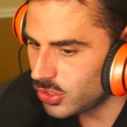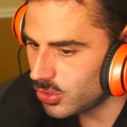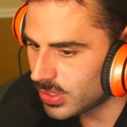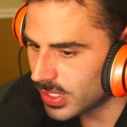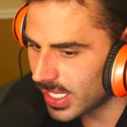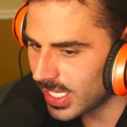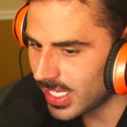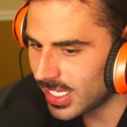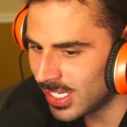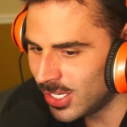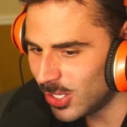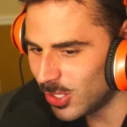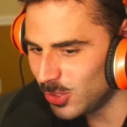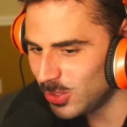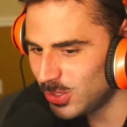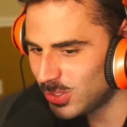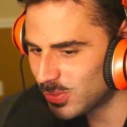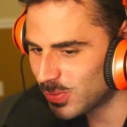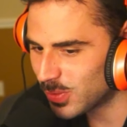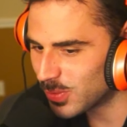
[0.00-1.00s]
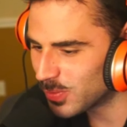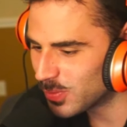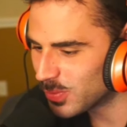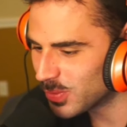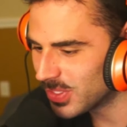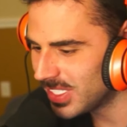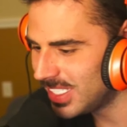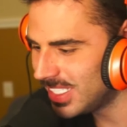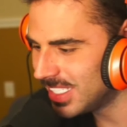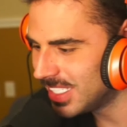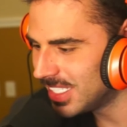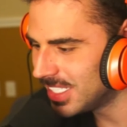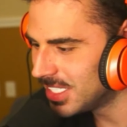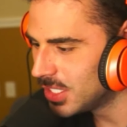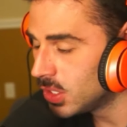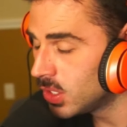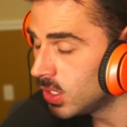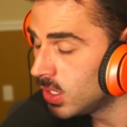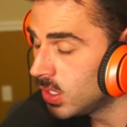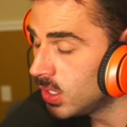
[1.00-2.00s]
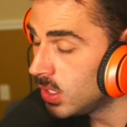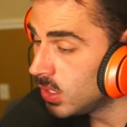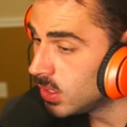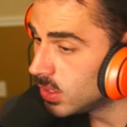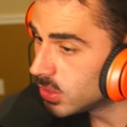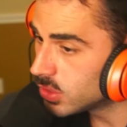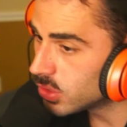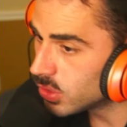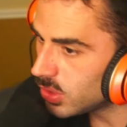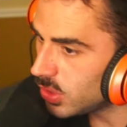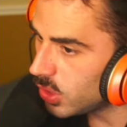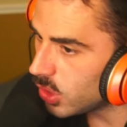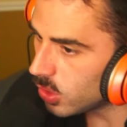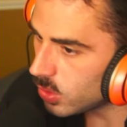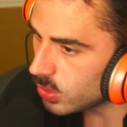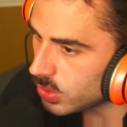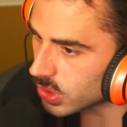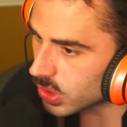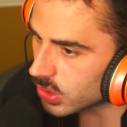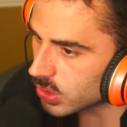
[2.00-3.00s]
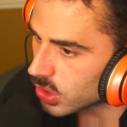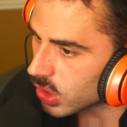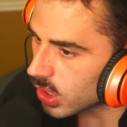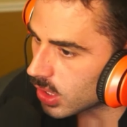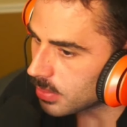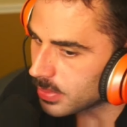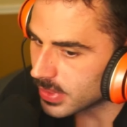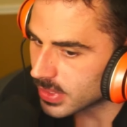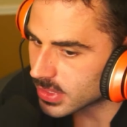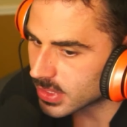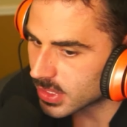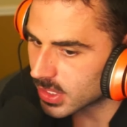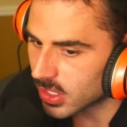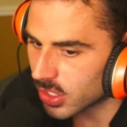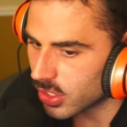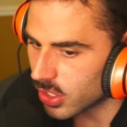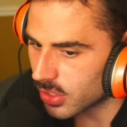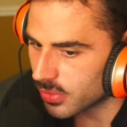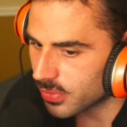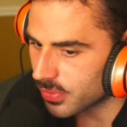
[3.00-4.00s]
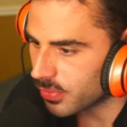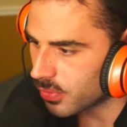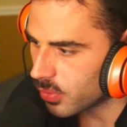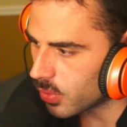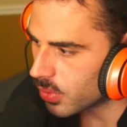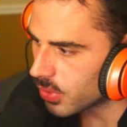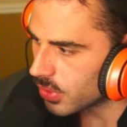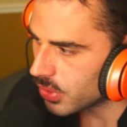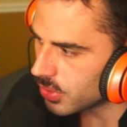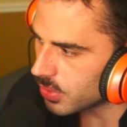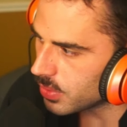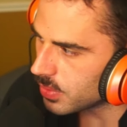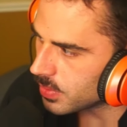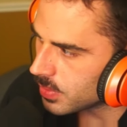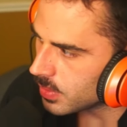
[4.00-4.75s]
take notes for free? You took notes on topics that are not for you.